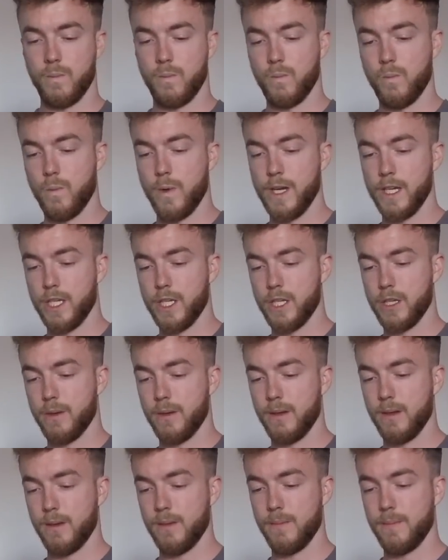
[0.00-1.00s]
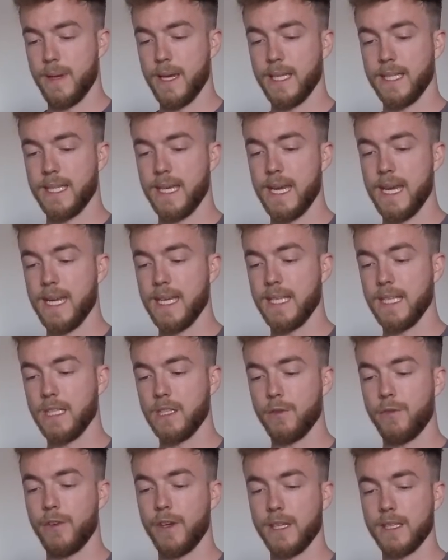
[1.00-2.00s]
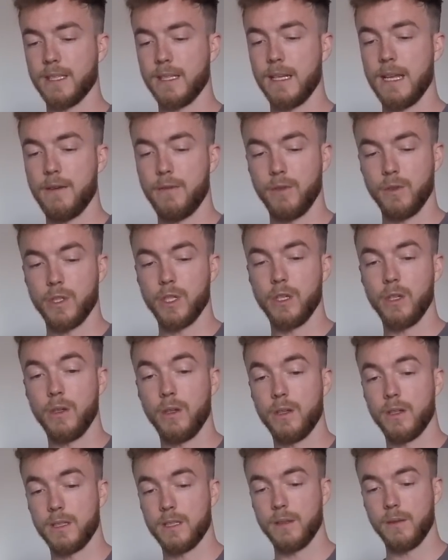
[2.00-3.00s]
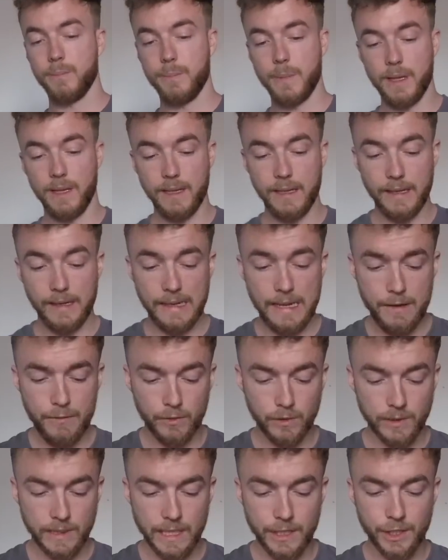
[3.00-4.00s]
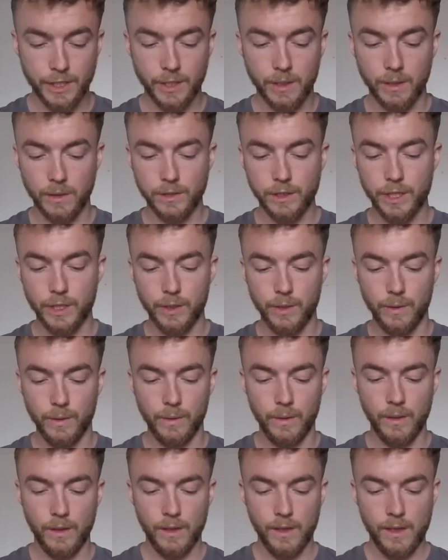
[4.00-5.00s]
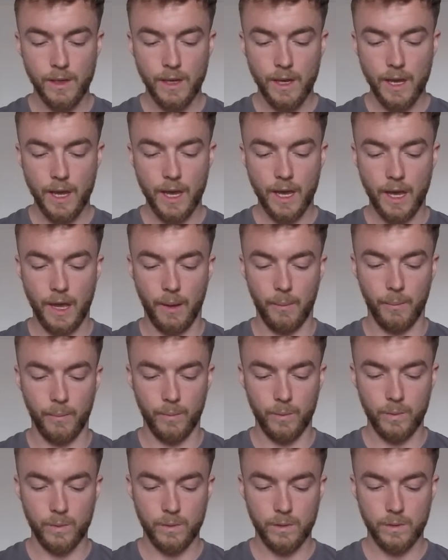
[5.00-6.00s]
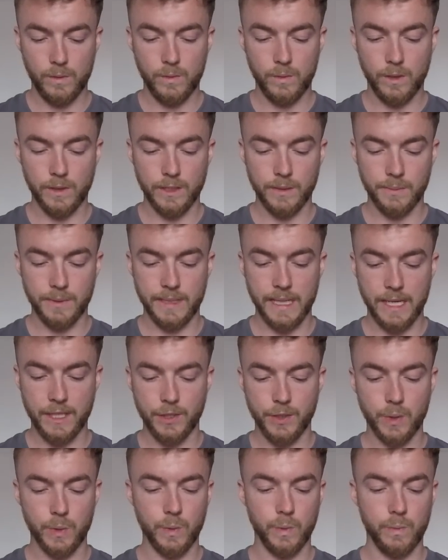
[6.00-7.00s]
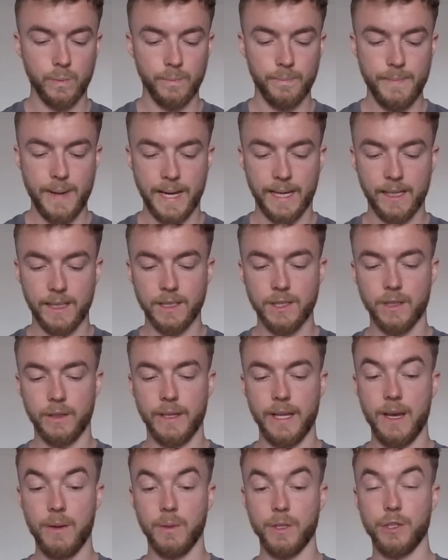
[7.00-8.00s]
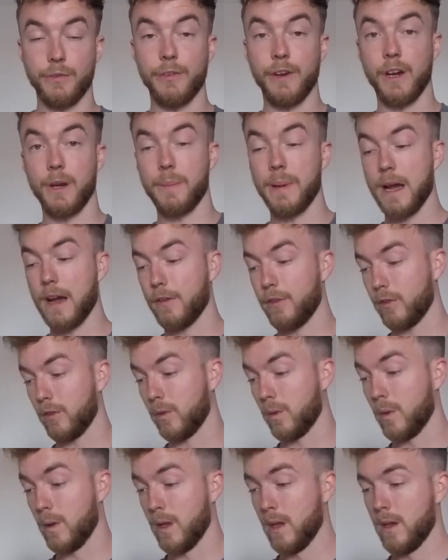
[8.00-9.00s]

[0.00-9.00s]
which makes it easy to fix the level to, because the level's actually got two quite substantial magnets on there, which are very powerful.